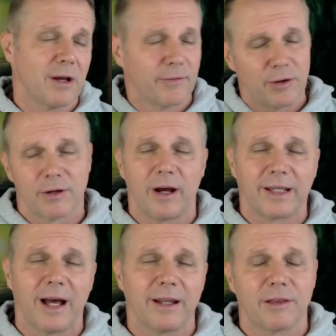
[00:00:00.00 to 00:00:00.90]
I
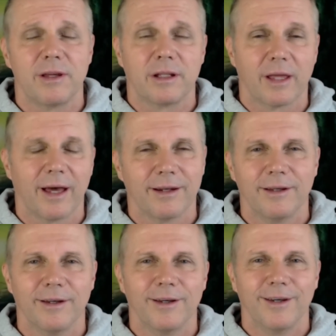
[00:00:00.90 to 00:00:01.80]
can't think that.
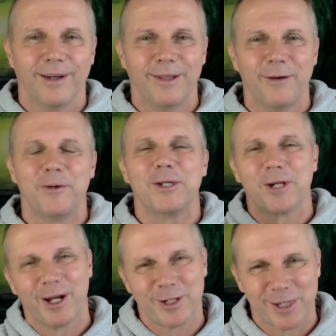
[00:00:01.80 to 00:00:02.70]
And then we
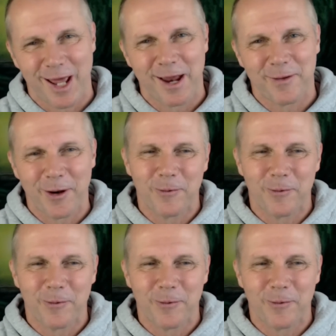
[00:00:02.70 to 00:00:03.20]
judge that.